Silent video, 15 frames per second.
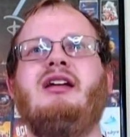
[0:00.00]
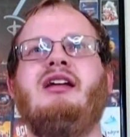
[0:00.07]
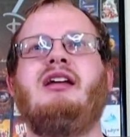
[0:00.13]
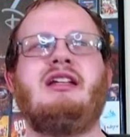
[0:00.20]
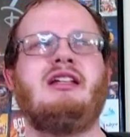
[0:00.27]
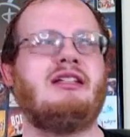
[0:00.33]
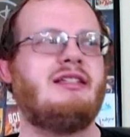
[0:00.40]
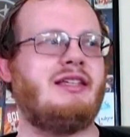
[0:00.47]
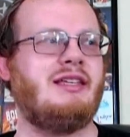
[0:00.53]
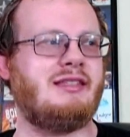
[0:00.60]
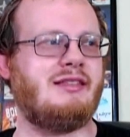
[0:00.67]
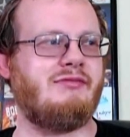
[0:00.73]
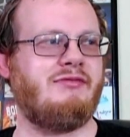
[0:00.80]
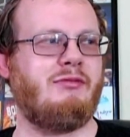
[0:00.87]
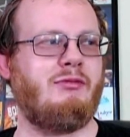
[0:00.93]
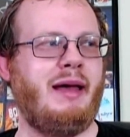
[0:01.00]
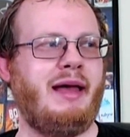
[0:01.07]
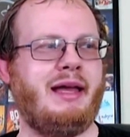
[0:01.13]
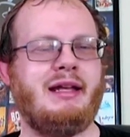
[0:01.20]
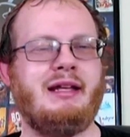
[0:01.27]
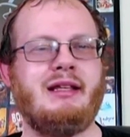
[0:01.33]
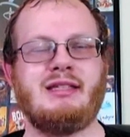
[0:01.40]
he just sees the
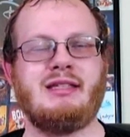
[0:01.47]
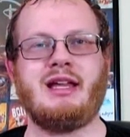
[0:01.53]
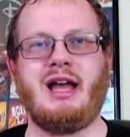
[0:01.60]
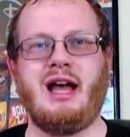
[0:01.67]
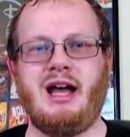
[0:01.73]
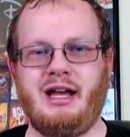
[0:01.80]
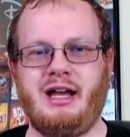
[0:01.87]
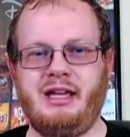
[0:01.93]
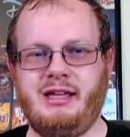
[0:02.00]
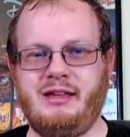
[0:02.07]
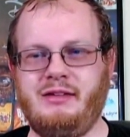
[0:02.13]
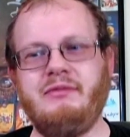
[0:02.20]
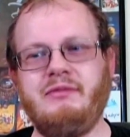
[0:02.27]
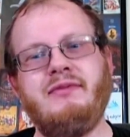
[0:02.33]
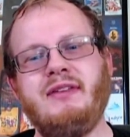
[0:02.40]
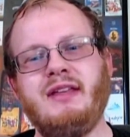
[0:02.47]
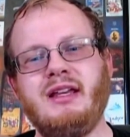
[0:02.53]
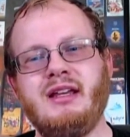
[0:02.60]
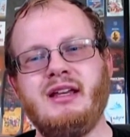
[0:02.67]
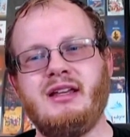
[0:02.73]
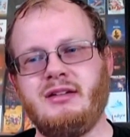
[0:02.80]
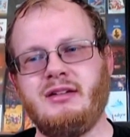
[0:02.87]
wagon and it's like, I am
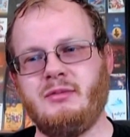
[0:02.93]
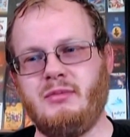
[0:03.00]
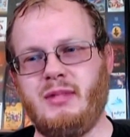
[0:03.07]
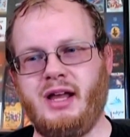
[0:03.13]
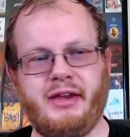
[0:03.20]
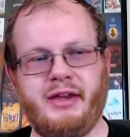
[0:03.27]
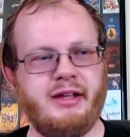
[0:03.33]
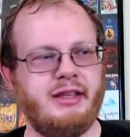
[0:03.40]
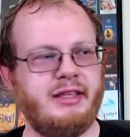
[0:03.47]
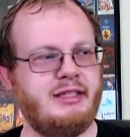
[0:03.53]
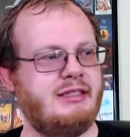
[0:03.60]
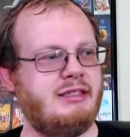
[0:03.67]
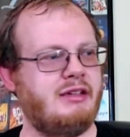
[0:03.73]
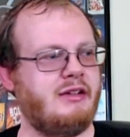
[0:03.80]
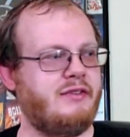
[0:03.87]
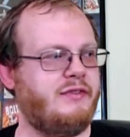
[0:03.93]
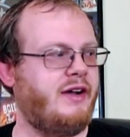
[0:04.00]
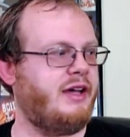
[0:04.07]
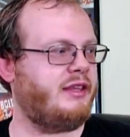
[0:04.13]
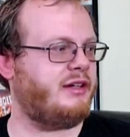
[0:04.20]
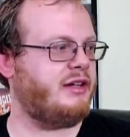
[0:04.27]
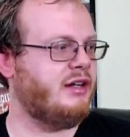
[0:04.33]
your mother, this is your
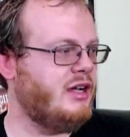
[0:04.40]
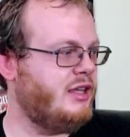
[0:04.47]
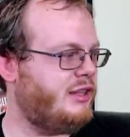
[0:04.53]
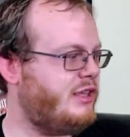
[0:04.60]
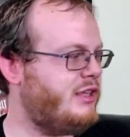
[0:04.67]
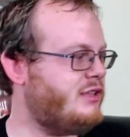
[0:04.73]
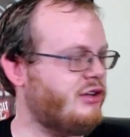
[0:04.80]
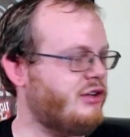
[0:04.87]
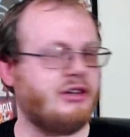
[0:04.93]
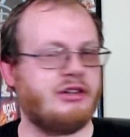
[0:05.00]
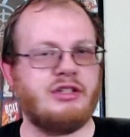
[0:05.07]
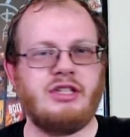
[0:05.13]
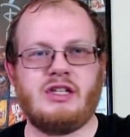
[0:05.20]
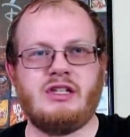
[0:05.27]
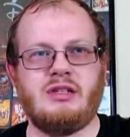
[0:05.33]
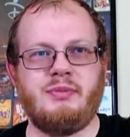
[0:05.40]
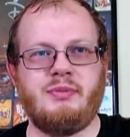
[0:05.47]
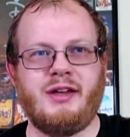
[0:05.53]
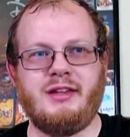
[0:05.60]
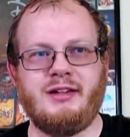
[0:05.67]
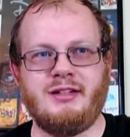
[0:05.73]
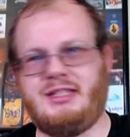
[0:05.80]
father, these are your six
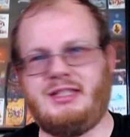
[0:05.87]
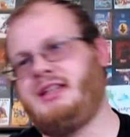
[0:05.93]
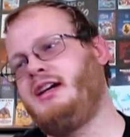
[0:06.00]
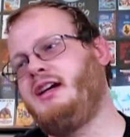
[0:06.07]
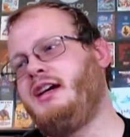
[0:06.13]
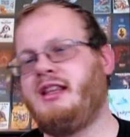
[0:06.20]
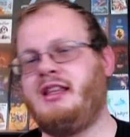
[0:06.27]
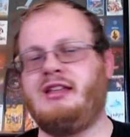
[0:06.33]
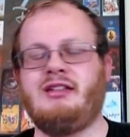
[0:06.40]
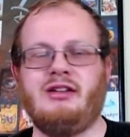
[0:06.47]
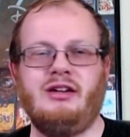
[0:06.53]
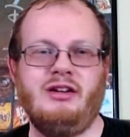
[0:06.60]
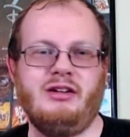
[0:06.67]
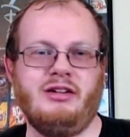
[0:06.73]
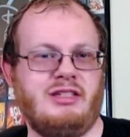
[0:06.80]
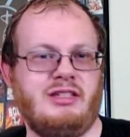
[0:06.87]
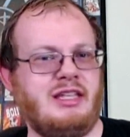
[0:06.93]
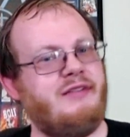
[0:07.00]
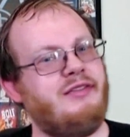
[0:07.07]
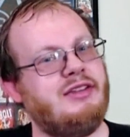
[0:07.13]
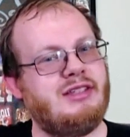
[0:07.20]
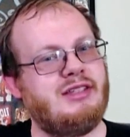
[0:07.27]
brothers, these are your
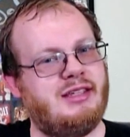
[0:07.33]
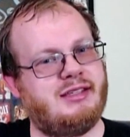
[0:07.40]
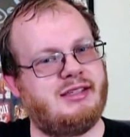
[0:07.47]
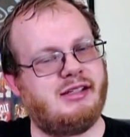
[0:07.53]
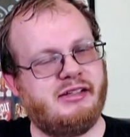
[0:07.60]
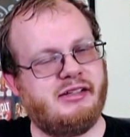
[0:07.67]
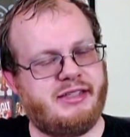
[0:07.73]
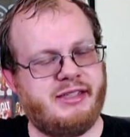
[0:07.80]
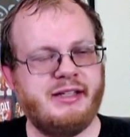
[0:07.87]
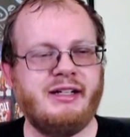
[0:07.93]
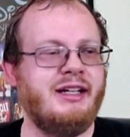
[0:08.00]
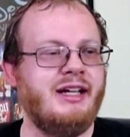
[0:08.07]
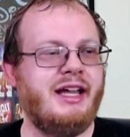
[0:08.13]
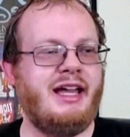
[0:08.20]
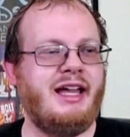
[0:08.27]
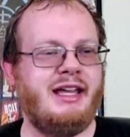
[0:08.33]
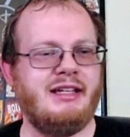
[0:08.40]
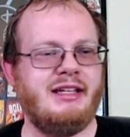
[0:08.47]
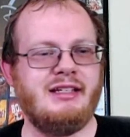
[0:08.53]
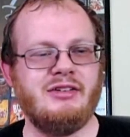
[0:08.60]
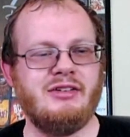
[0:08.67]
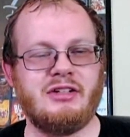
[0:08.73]
seven sisters.
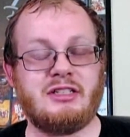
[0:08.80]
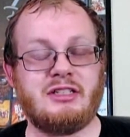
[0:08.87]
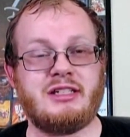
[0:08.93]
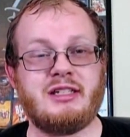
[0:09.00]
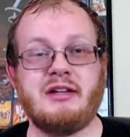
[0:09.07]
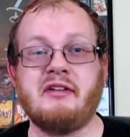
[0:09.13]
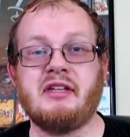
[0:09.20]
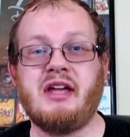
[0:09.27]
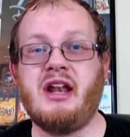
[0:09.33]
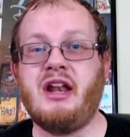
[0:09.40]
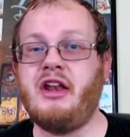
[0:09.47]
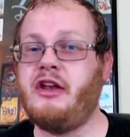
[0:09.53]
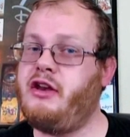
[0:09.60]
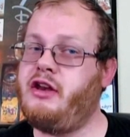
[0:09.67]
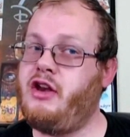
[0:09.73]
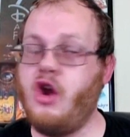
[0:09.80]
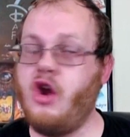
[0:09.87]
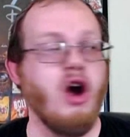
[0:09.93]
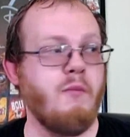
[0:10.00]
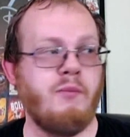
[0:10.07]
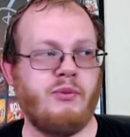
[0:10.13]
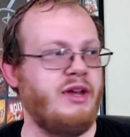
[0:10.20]
And North just goes,
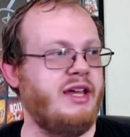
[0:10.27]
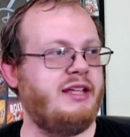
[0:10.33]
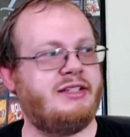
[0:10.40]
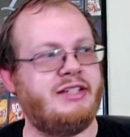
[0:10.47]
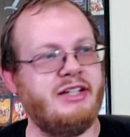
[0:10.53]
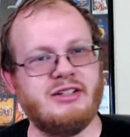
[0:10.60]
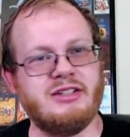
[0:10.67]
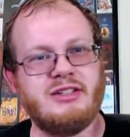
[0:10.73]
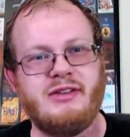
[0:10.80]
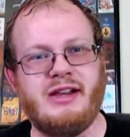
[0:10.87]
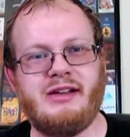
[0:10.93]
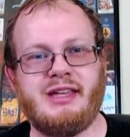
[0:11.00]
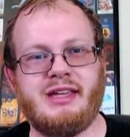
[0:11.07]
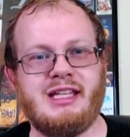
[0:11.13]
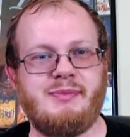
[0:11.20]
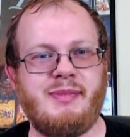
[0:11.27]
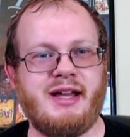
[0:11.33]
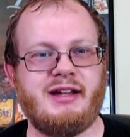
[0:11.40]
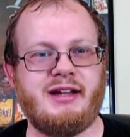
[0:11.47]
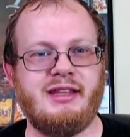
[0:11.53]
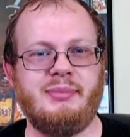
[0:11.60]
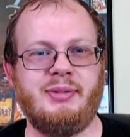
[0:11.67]
nope, and turns around and gets
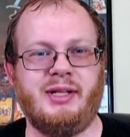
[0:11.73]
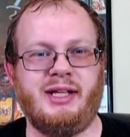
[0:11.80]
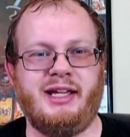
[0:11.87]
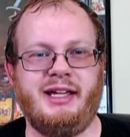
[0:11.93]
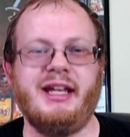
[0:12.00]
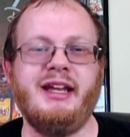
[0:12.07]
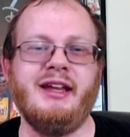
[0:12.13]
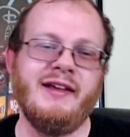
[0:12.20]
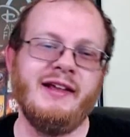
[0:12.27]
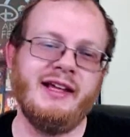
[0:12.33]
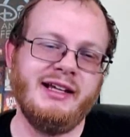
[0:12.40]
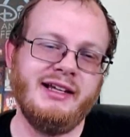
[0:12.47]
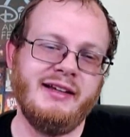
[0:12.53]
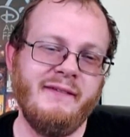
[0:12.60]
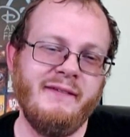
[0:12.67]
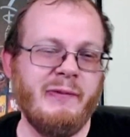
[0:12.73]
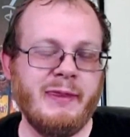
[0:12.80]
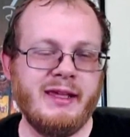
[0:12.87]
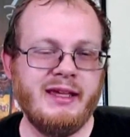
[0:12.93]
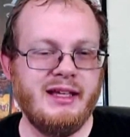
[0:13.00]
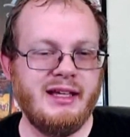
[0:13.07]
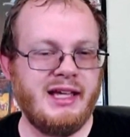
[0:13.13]
back on the plane.
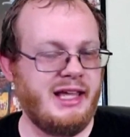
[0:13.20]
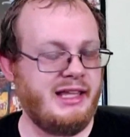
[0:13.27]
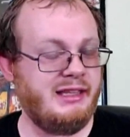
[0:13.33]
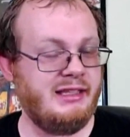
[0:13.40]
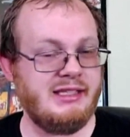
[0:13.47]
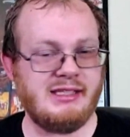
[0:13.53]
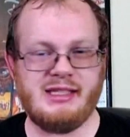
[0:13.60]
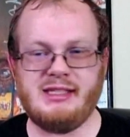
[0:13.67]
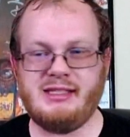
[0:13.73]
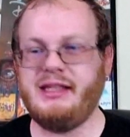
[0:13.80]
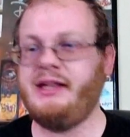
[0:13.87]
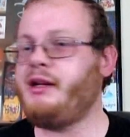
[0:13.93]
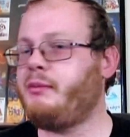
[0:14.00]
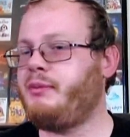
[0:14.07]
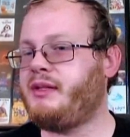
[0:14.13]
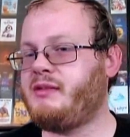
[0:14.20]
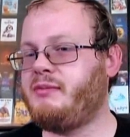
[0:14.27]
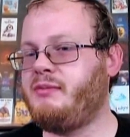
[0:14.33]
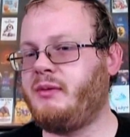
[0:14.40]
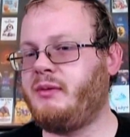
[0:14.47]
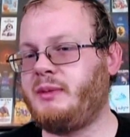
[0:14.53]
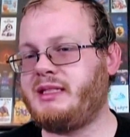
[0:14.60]
And just these little bits of
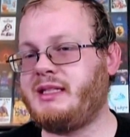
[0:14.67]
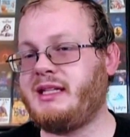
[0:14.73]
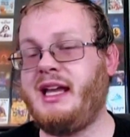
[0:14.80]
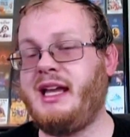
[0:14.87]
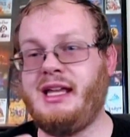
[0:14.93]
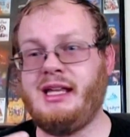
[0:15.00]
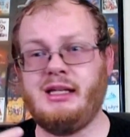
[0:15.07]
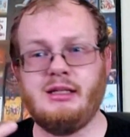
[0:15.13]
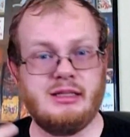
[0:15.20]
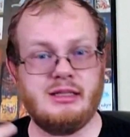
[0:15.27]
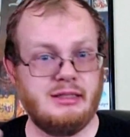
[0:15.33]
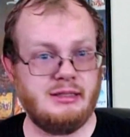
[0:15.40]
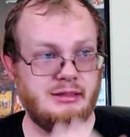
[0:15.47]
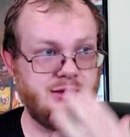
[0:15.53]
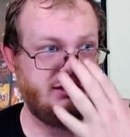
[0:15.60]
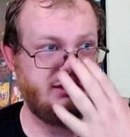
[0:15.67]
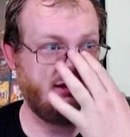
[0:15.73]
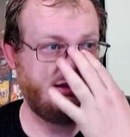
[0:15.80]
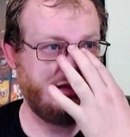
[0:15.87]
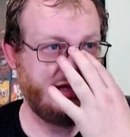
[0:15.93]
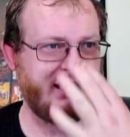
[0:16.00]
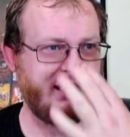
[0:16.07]
moments. And,
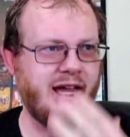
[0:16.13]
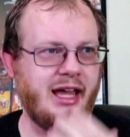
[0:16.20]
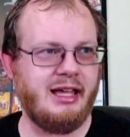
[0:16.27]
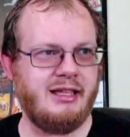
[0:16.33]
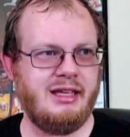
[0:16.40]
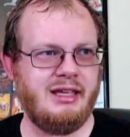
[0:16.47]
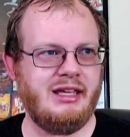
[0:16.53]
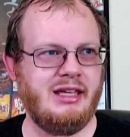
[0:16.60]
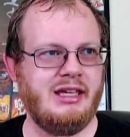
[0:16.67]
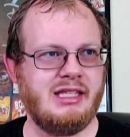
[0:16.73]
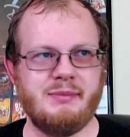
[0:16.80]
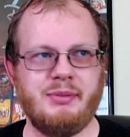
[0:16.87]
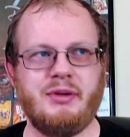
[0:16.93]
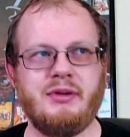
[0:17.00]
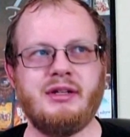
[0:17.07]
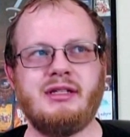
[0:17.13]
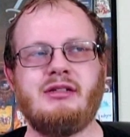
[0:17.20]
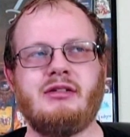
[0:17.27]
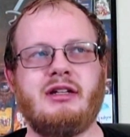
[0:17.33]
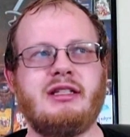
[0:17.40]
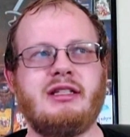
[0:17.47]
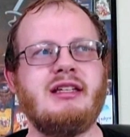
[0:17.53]
like, it's a boring
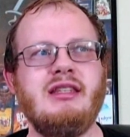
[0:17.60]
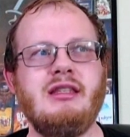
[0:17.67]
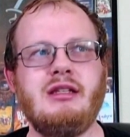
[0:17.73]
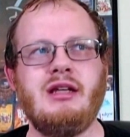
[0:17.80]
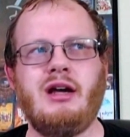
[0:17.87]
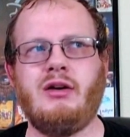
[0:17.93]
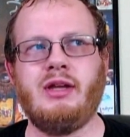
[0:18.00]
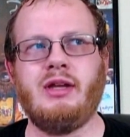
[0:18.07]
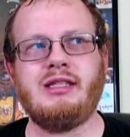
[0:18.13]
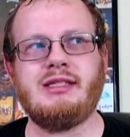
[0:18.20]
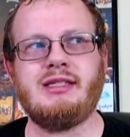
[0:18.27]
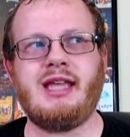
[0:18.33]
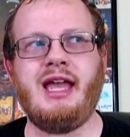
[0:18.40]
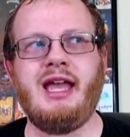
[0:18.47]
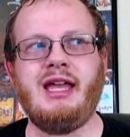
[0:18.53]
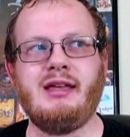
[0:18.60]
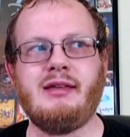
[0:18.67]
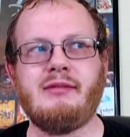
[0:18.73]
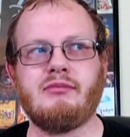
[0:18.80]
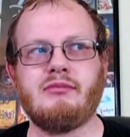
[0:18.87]
story. It's like, no, it's a